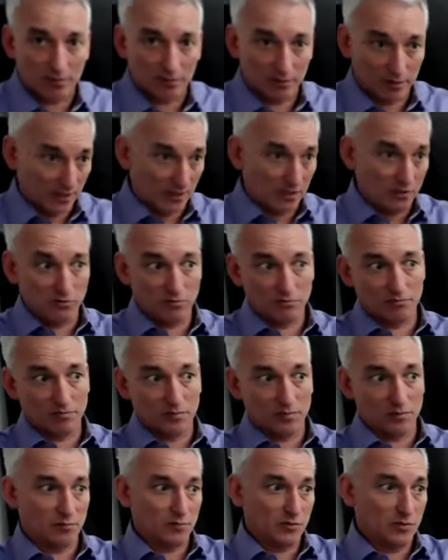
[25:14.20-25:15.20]
like
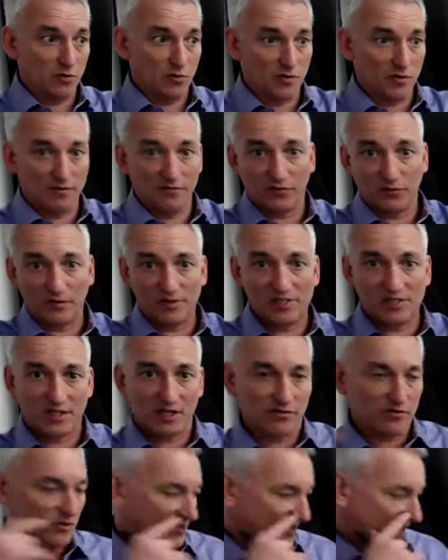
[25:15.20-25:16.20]
you're influencing
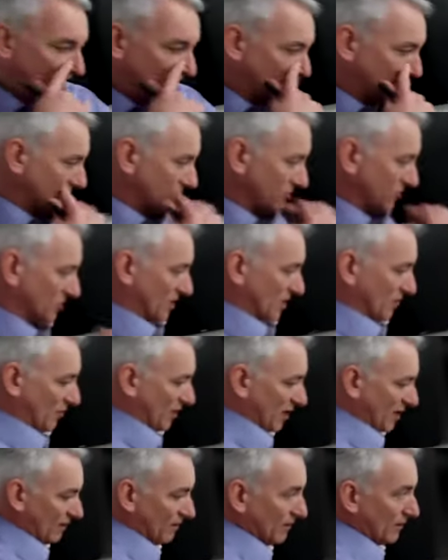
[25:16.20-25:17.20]
others. That's leadership, right?